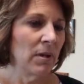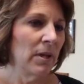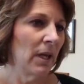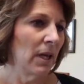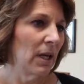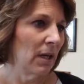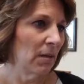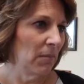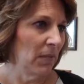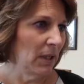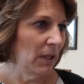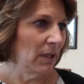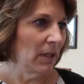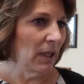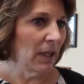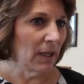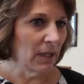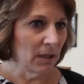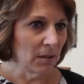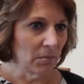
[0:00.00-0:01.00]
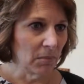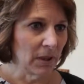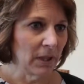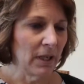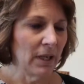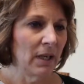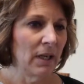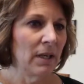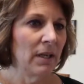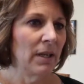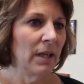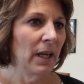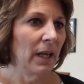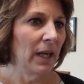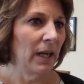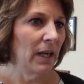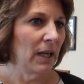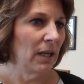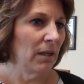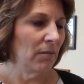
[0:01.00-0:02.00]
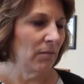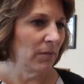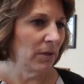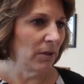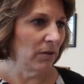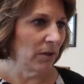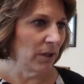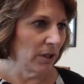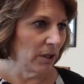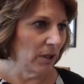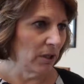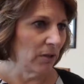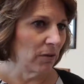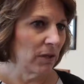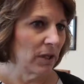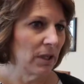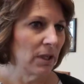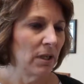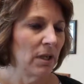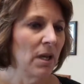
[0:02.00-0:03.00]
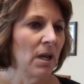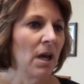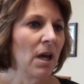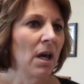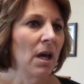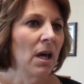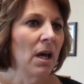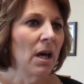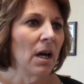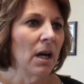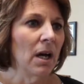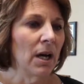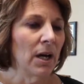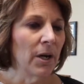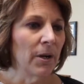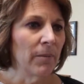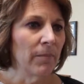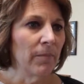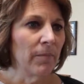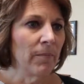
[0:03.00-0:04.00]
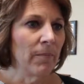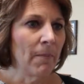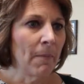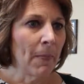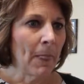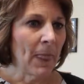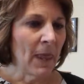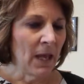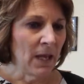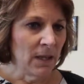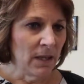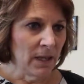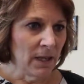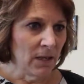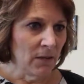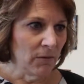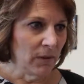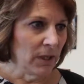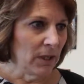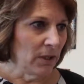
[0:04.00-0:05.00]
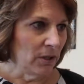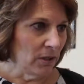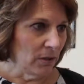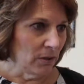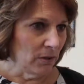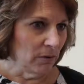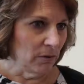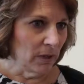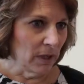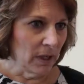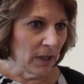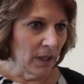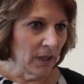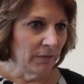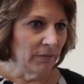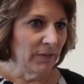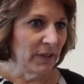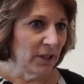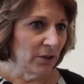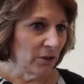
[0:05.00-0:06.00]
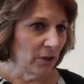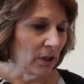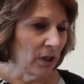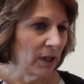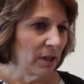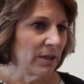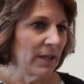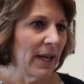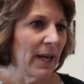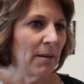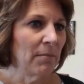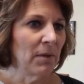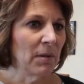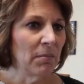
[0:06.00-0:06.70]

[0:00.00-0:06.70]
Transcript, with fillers: They come in, they get the blood, they do the urine, um, and then we do a visual exam.